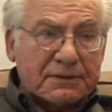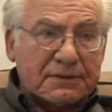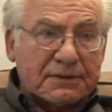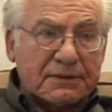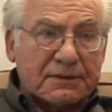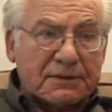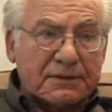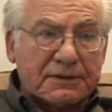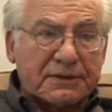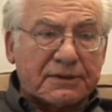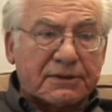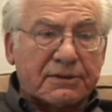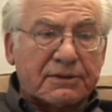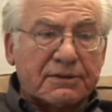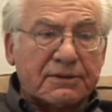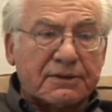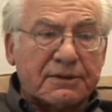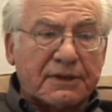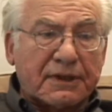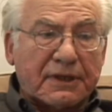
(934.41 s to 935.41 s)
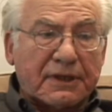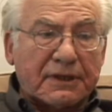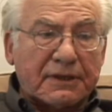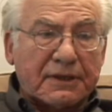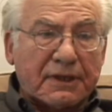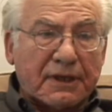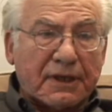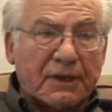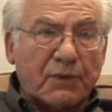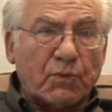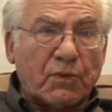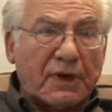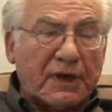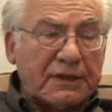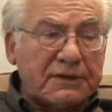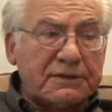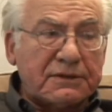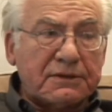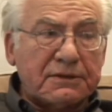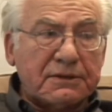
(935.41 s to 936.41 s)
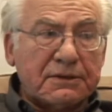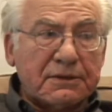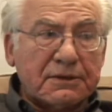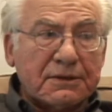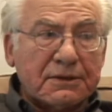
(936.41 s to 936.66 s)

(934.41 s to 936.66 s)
clear that I wanted